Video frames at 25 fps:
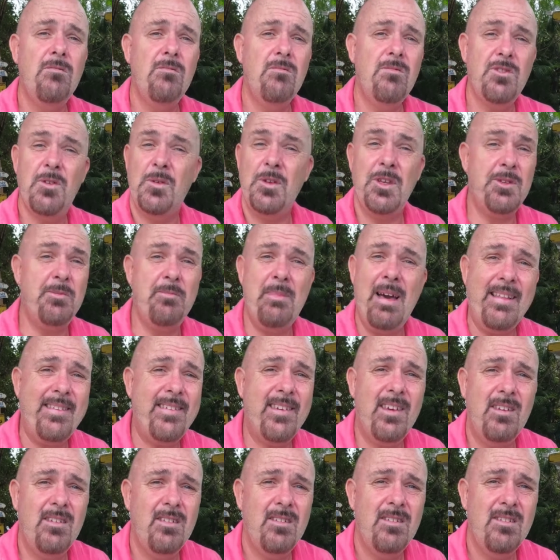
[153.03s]
So it doesn't
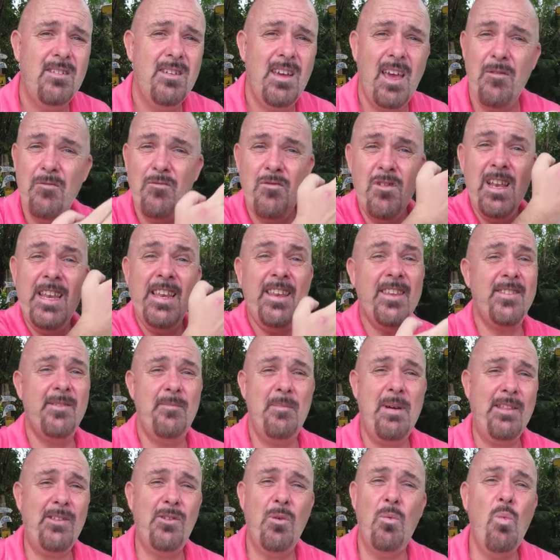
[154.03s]
matter. It really doesn't
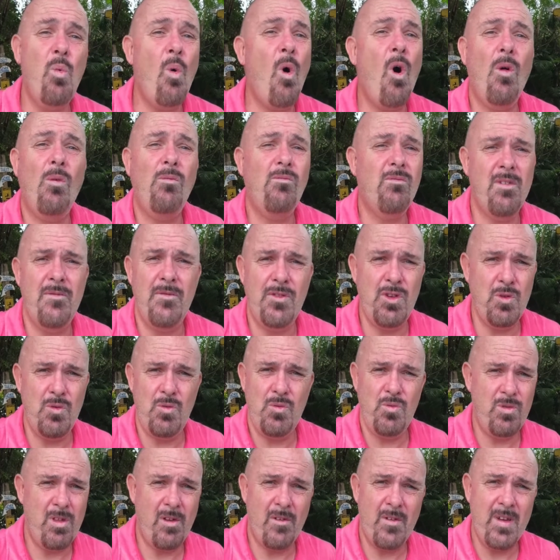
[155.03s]
matter what
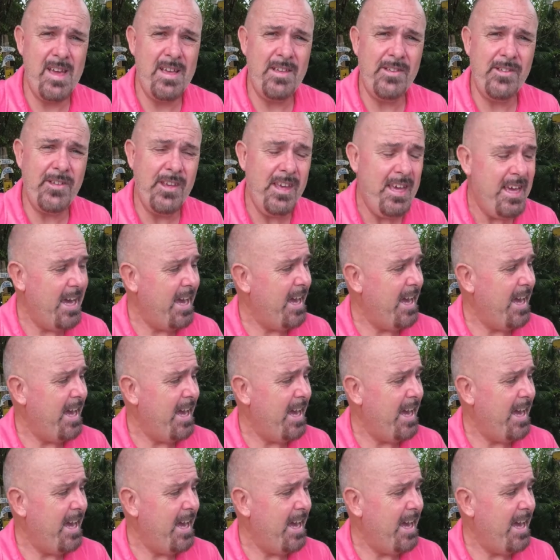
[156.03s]
review there is.